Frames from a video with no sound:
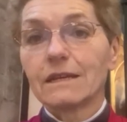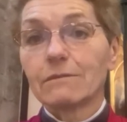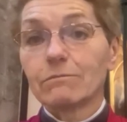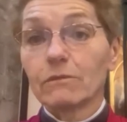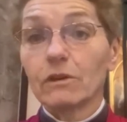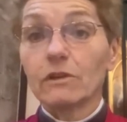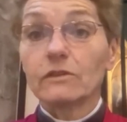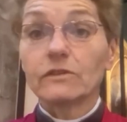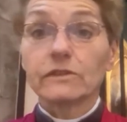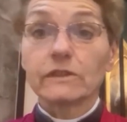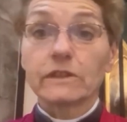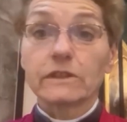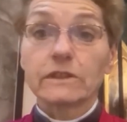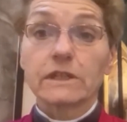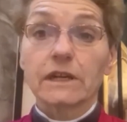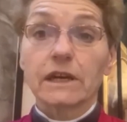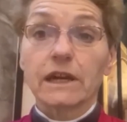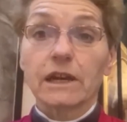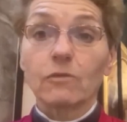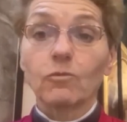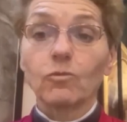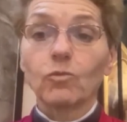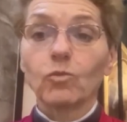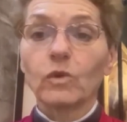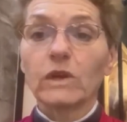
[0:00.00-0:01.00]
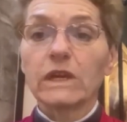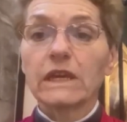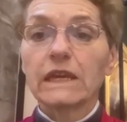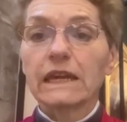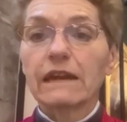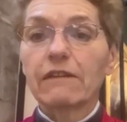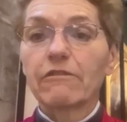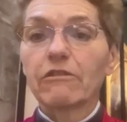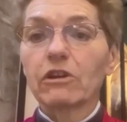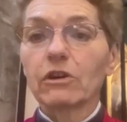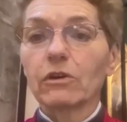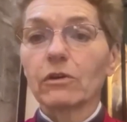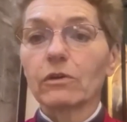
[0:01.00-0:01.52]
Most of the time, we
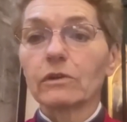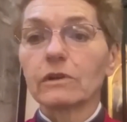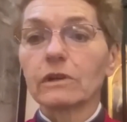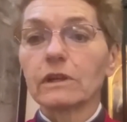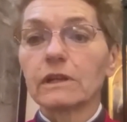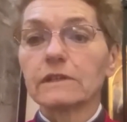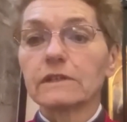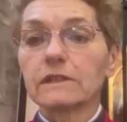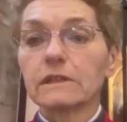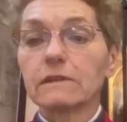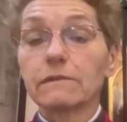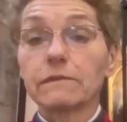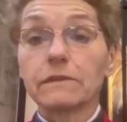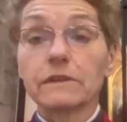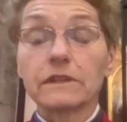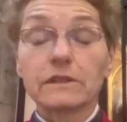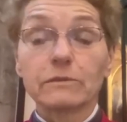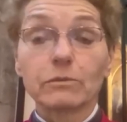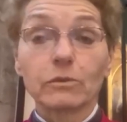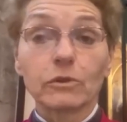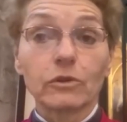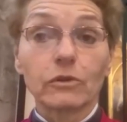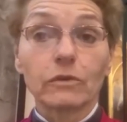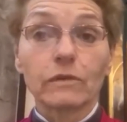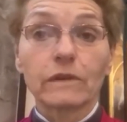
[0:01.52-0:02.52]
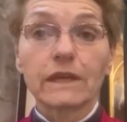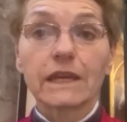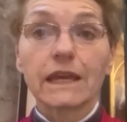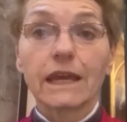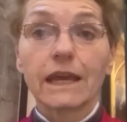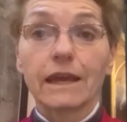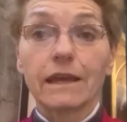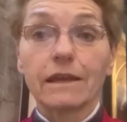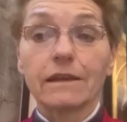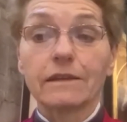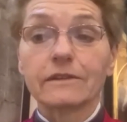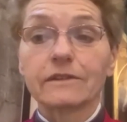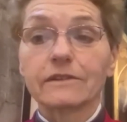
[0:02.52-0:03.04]
carry on as if this were not the
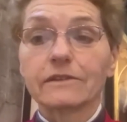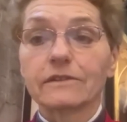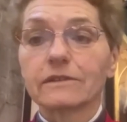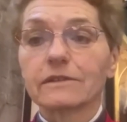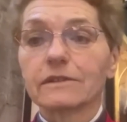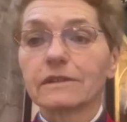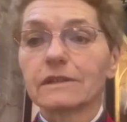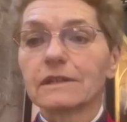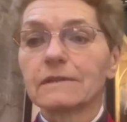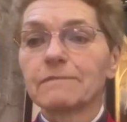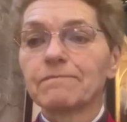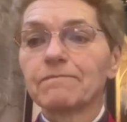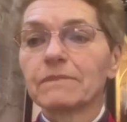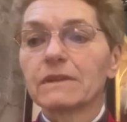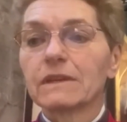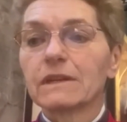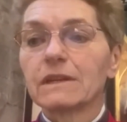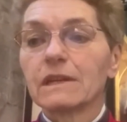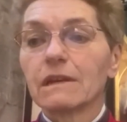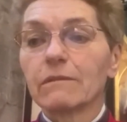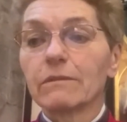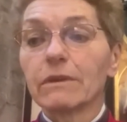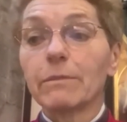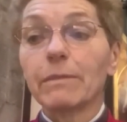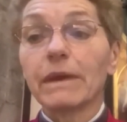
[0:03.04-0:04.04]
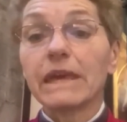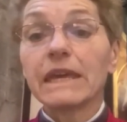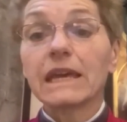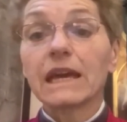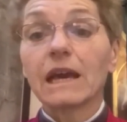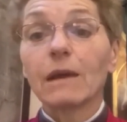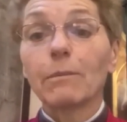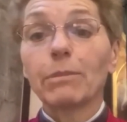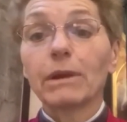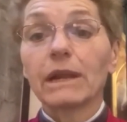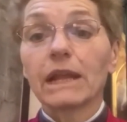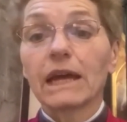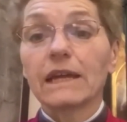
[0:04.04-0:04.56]
case. We make
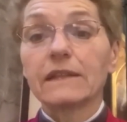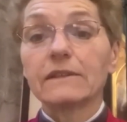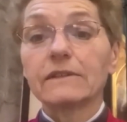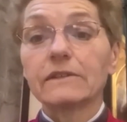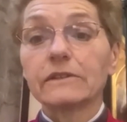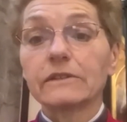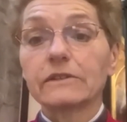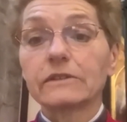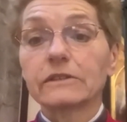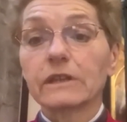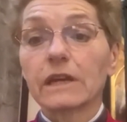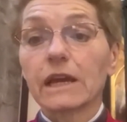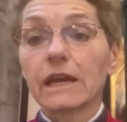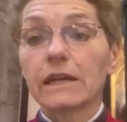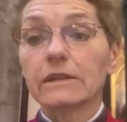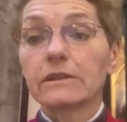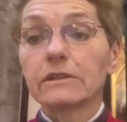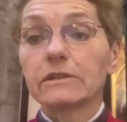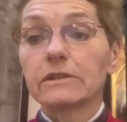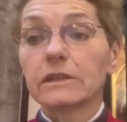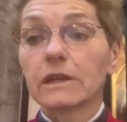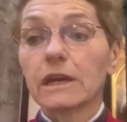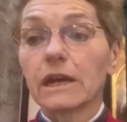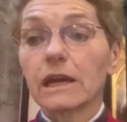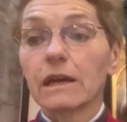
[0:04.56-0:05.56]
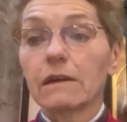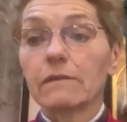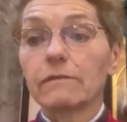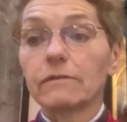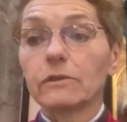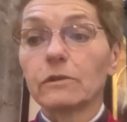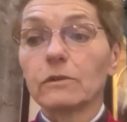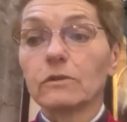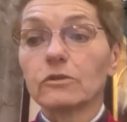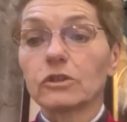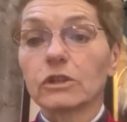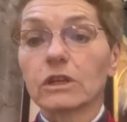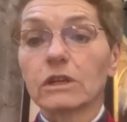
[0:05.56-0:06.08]
our plans and our
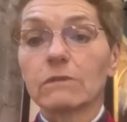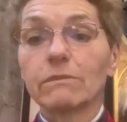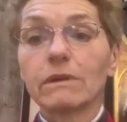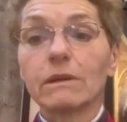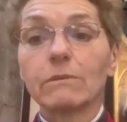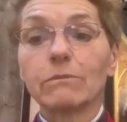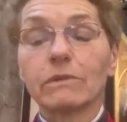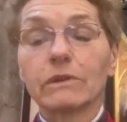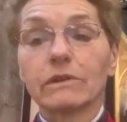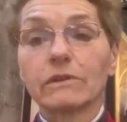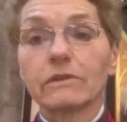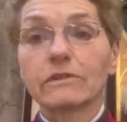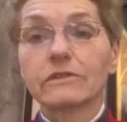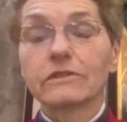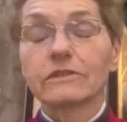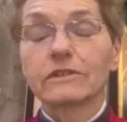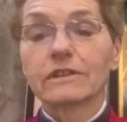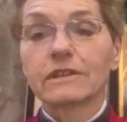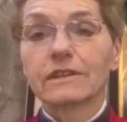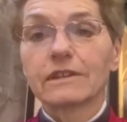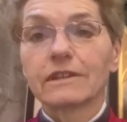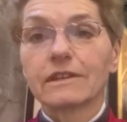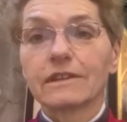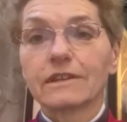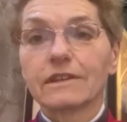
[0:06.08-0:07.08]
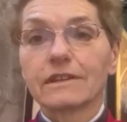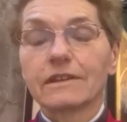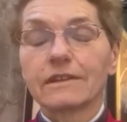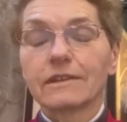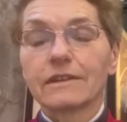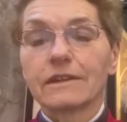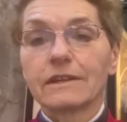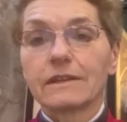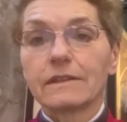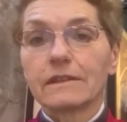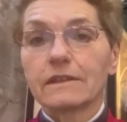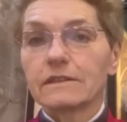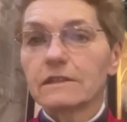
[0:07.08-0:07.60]
future commitments.
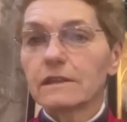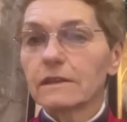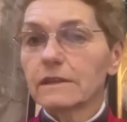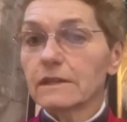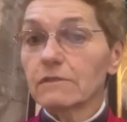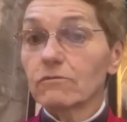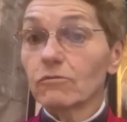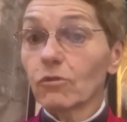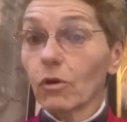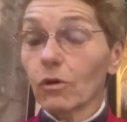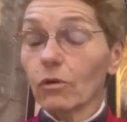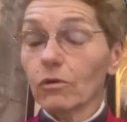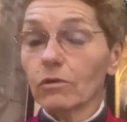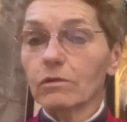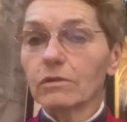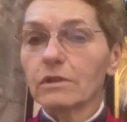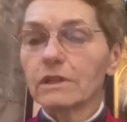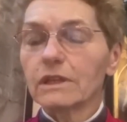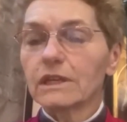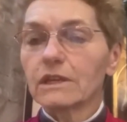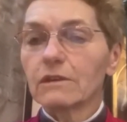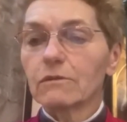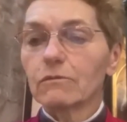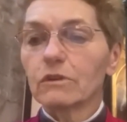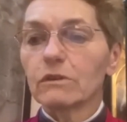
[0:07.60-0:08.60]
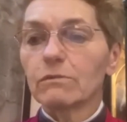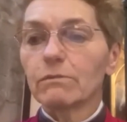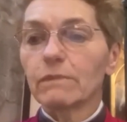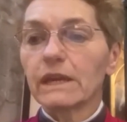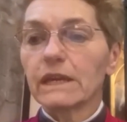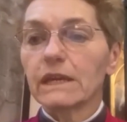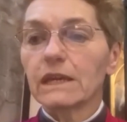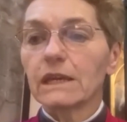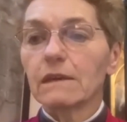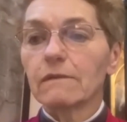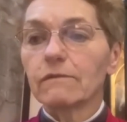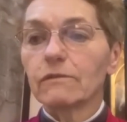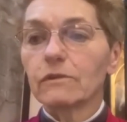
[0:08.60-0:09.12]
There's nothing wrong with
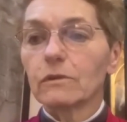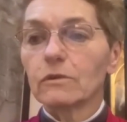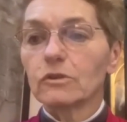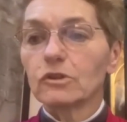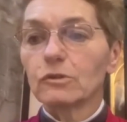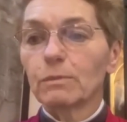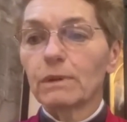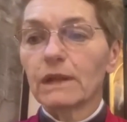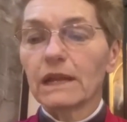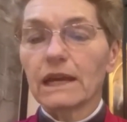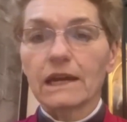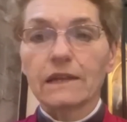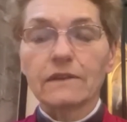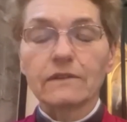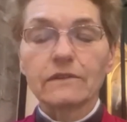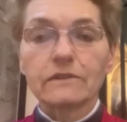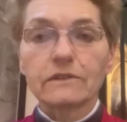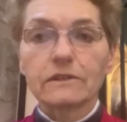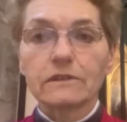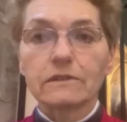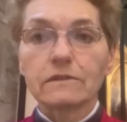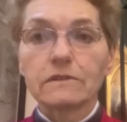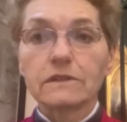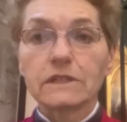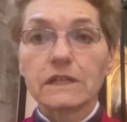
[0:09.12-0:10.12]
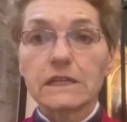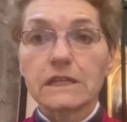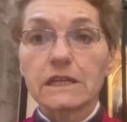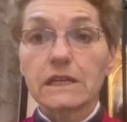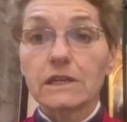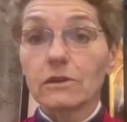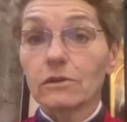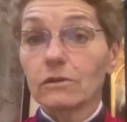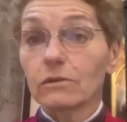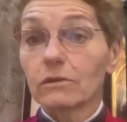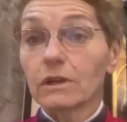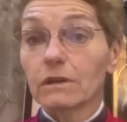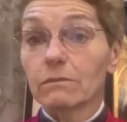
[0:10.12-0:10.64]
making future plans and
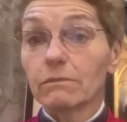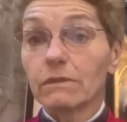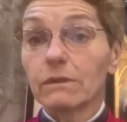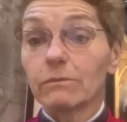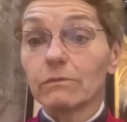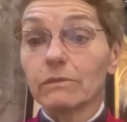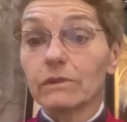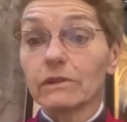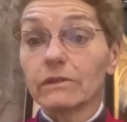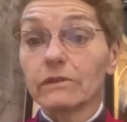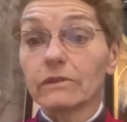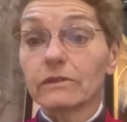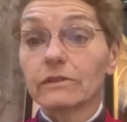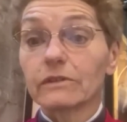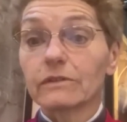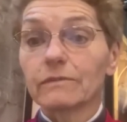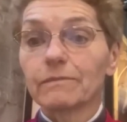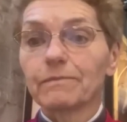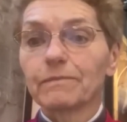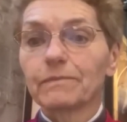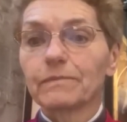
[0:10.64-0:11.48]
taking on commitments.